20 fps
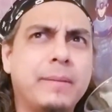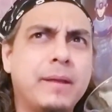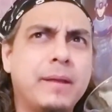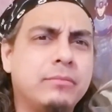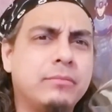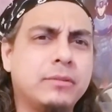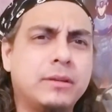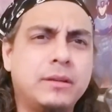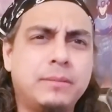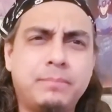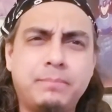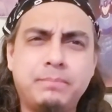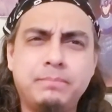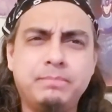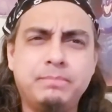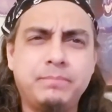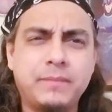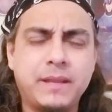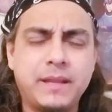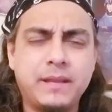every
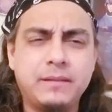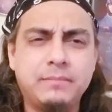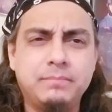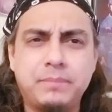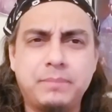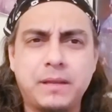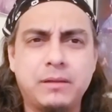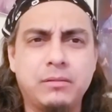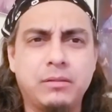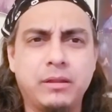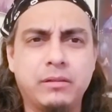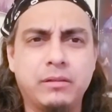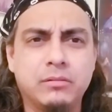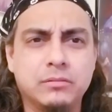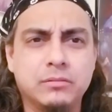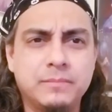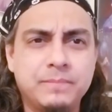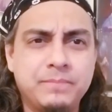pale ale.